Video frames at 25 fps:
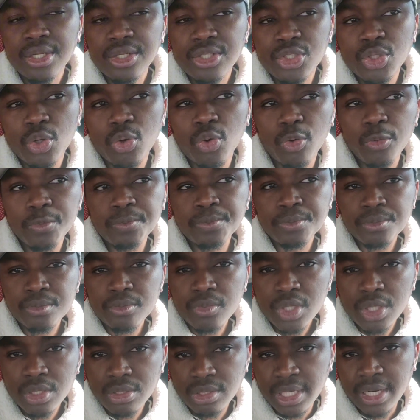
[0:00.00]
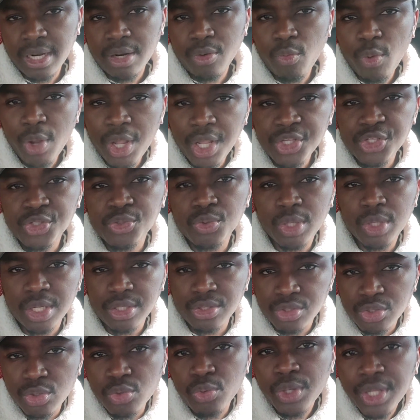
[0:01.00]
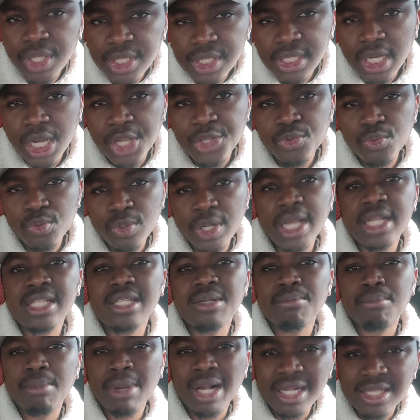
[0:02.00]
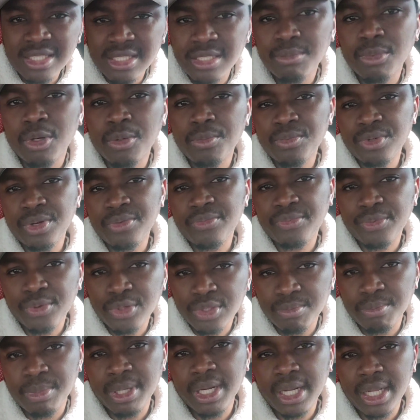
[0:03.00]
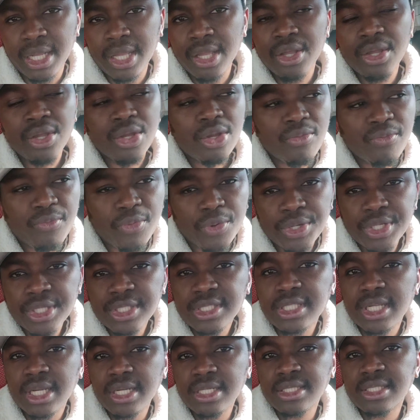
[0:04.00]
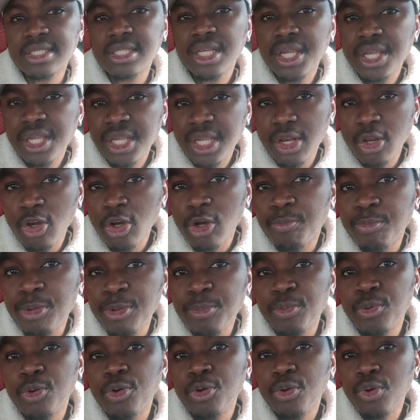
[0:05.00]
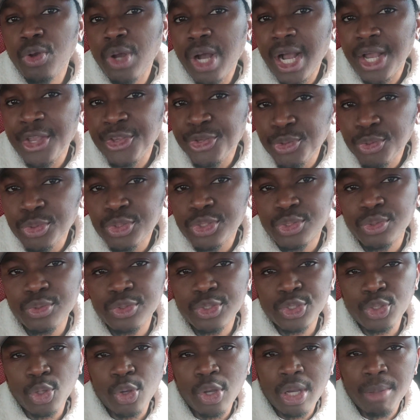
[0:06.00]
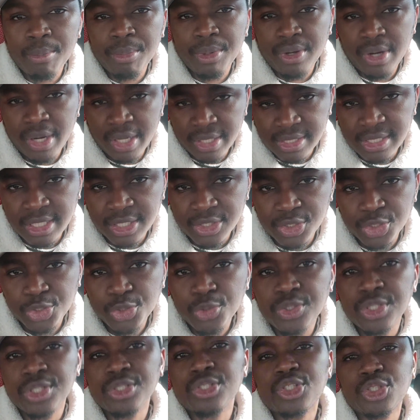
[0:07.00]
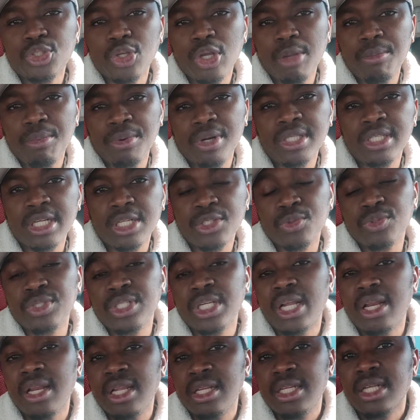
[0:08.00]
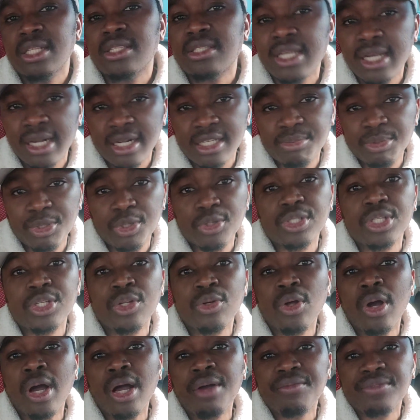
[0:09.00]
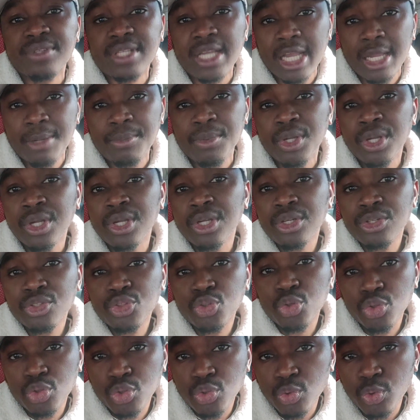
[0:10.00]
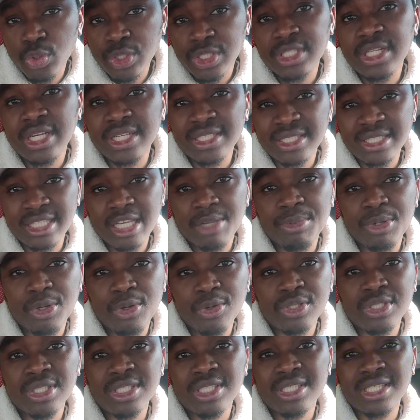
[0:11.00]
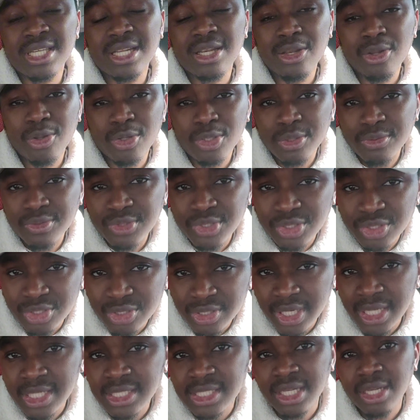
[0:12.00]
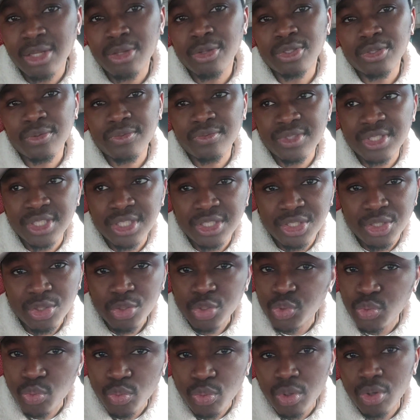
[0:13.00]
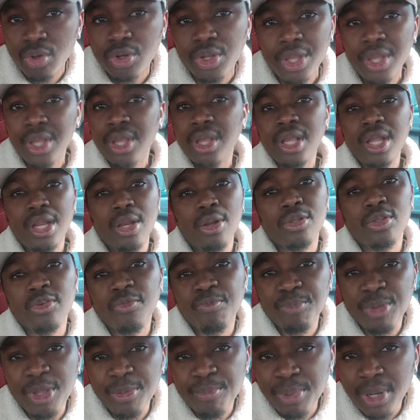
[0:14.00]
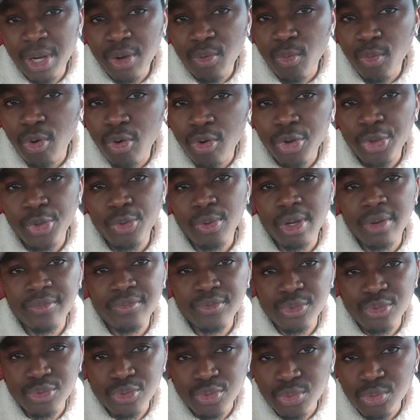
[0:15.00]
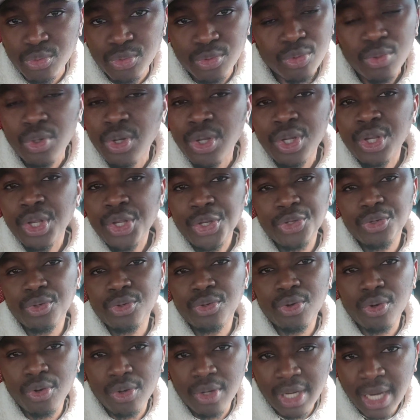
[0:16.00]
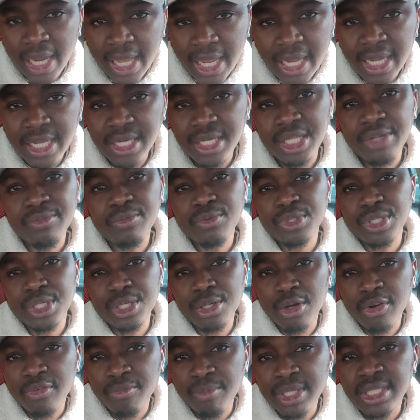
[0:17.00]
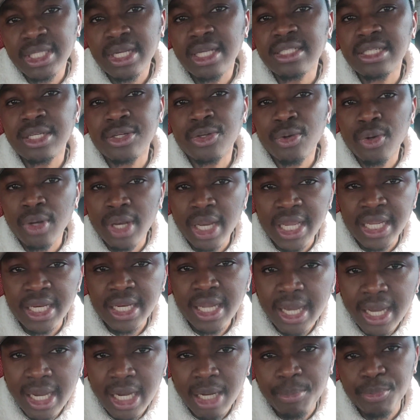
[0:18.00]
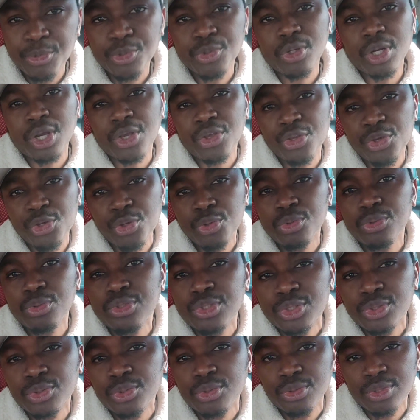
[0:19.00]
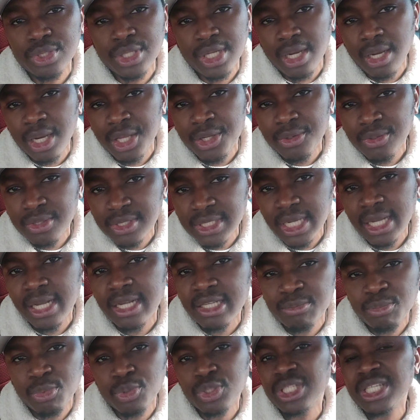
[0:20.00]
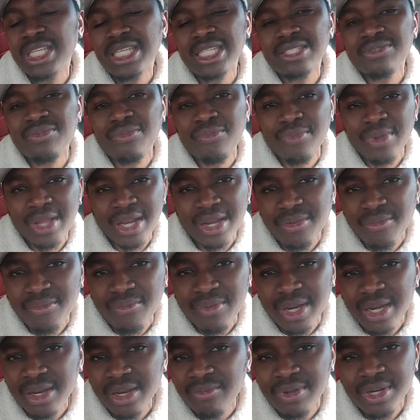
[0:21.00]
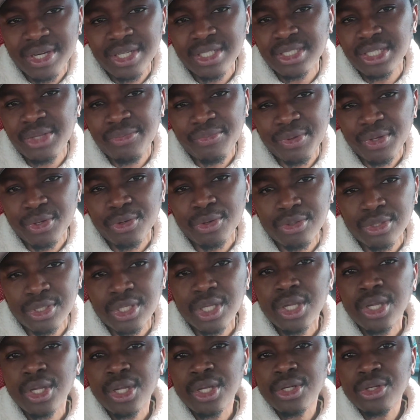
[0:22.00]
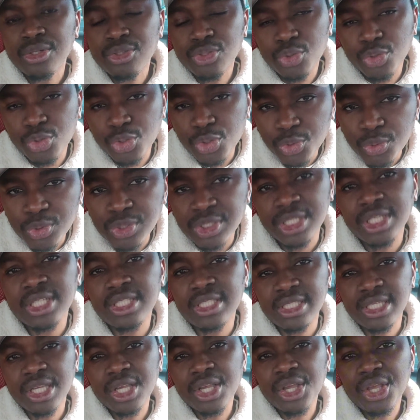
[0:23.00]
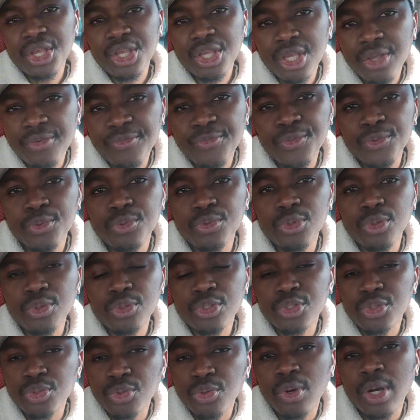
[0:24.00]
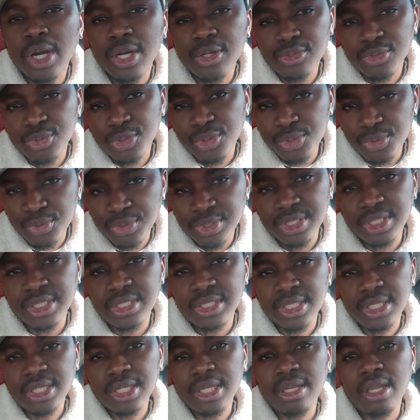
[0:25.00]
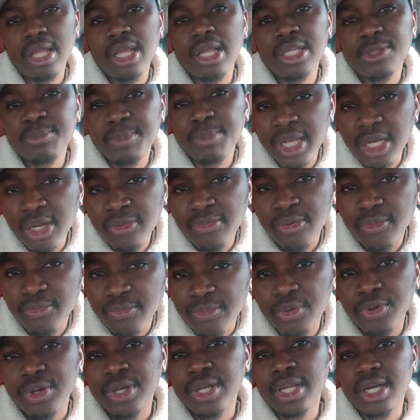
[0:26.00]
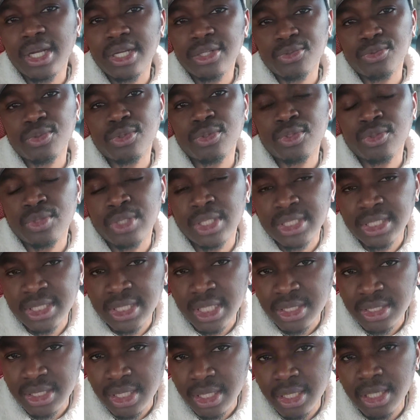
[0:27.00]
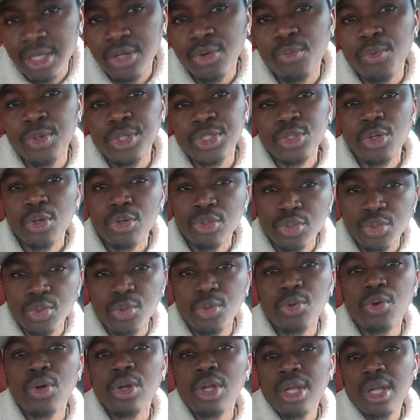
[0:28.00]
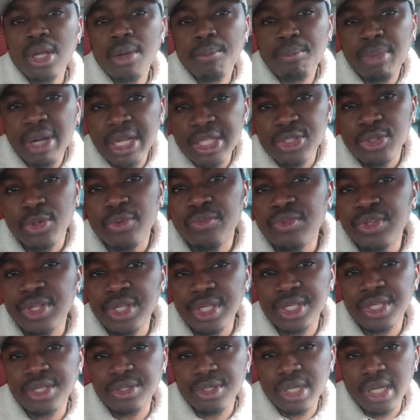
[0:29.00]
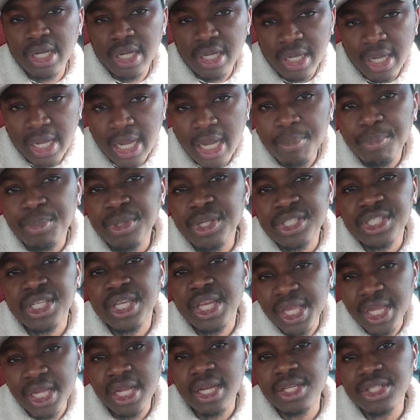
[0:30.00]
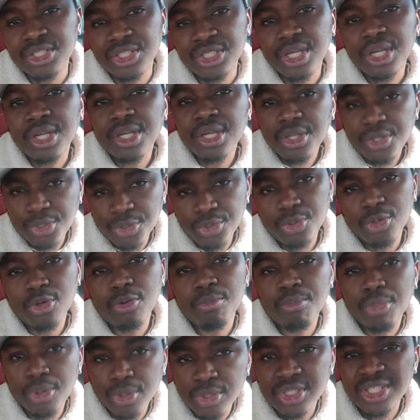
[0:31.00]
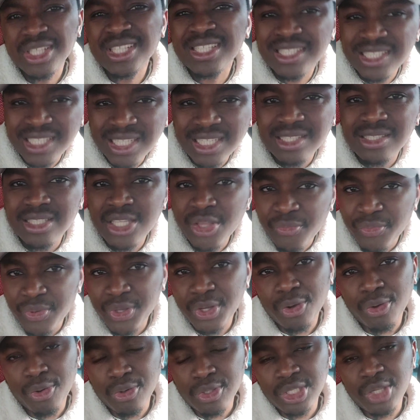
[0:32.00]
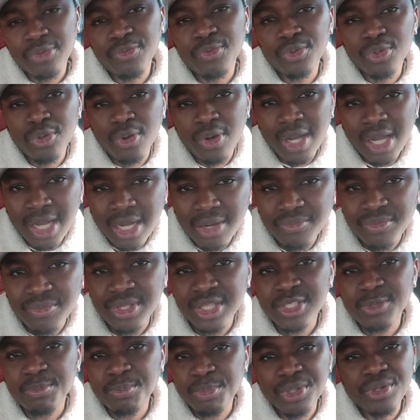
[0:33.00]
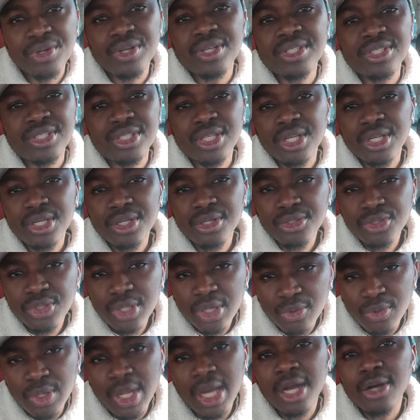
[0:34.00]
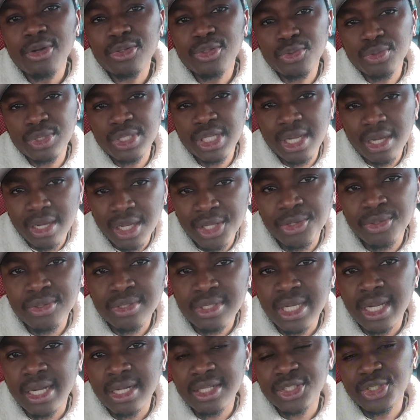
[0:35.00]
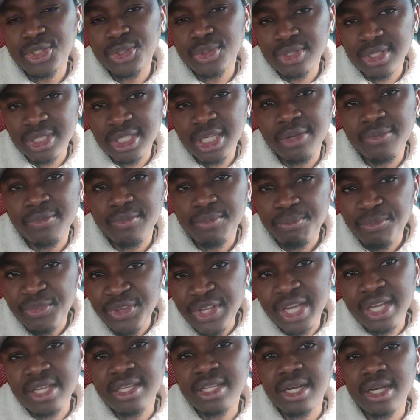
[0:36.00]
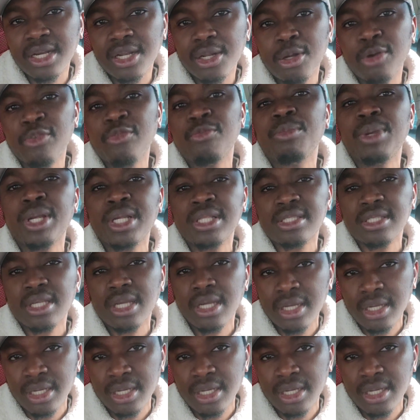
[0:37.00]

So there are ways you can do it and you'll get the maximum refund back. For instance, a lot of people are used to using Steuererklärung to declare their tax because they don't have time to do it themselves, because it's a lot of stress, a lot of tedious work, a lot of paperwork you have to do, online. Even the government has an online app you can use to declare your tax, but it's very, very, very difficult to use it if you don't know how to use it, especially for foreigners who don't understand the language. Although part of the app is in English, but it's still difficult if you don't have the experience on how to declare your tax yourself via that government